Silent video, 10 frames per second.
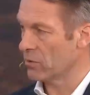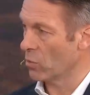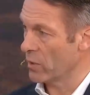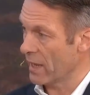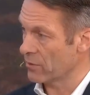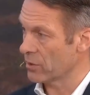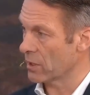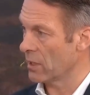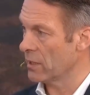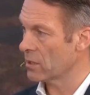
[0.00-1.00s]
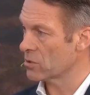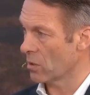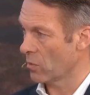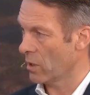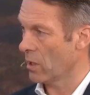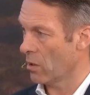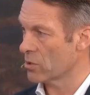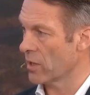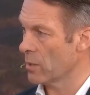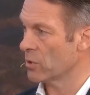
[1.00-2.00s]
to re-enter the clinic. So we're
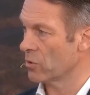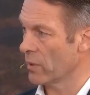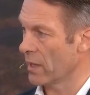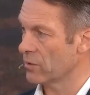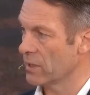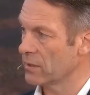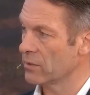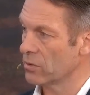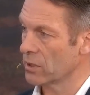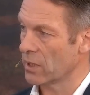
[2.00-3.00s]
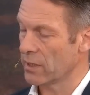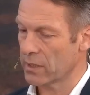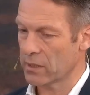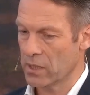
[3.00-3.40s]
also aiming to re-enter that into the clinic.